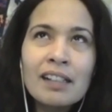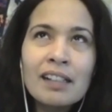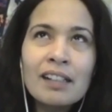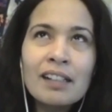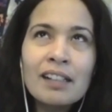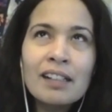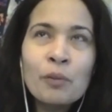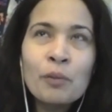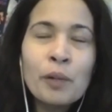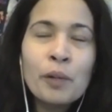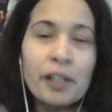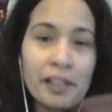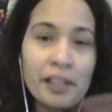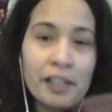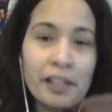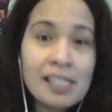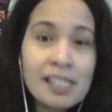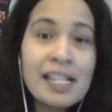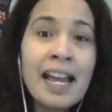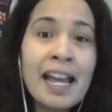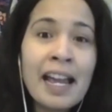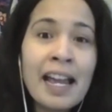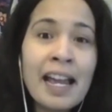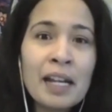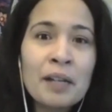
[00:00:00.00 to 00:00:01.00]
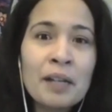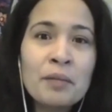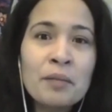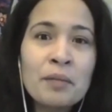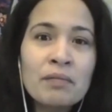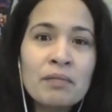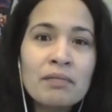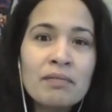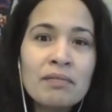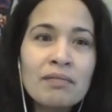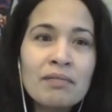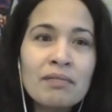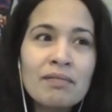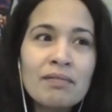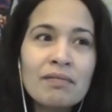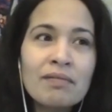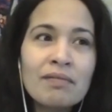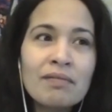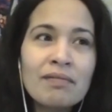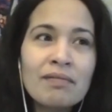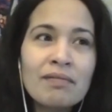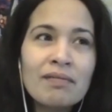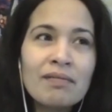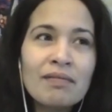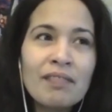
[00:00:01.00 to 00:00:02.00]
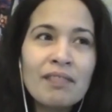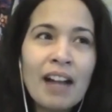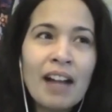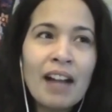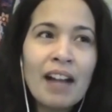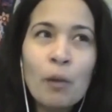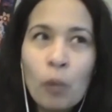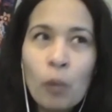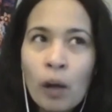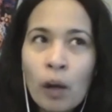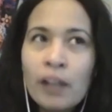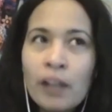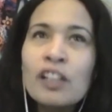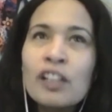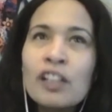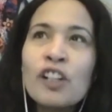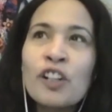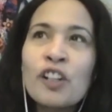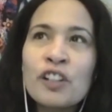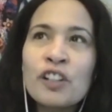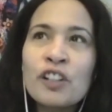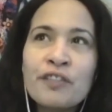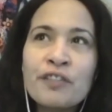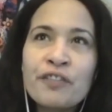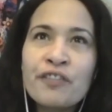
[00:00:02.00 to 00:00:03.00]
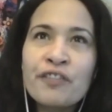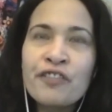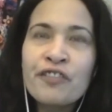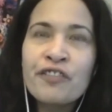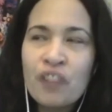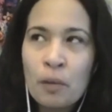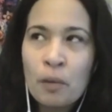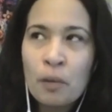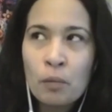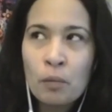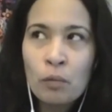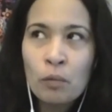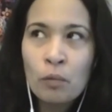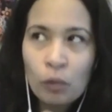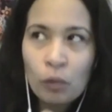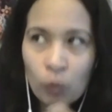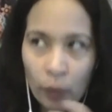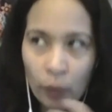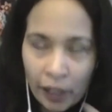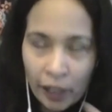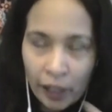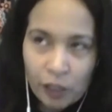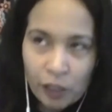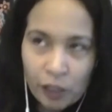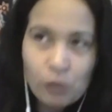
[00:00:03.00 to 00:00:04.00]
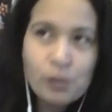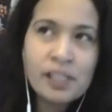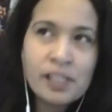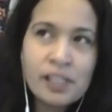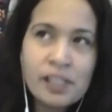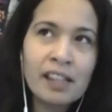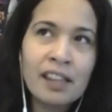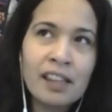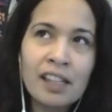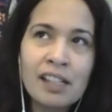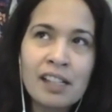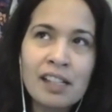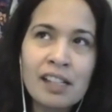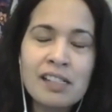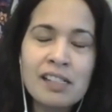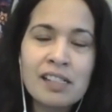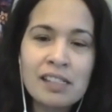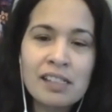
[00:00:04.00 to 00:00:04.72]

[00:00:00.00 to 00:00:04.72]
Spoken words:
we're the same. I want to learn from where you see things.